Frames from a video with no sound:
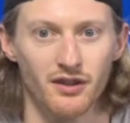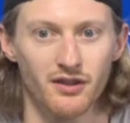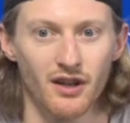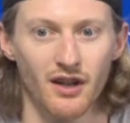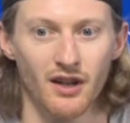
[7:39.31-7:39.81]

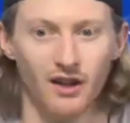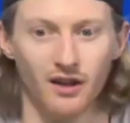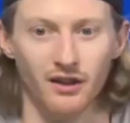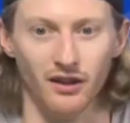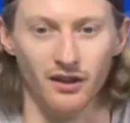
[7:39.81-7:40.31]
It's,
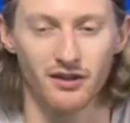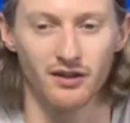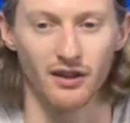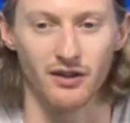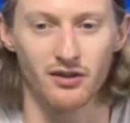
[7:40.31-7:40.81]
you know,
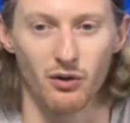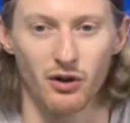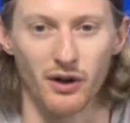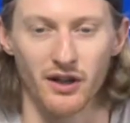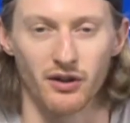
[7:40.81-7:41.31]
it's so
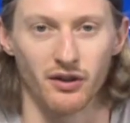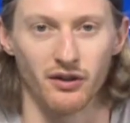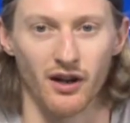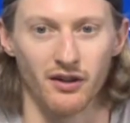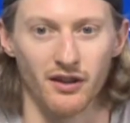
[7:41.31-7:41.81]
quick
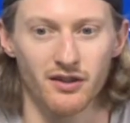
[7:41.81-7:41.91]
turnaround.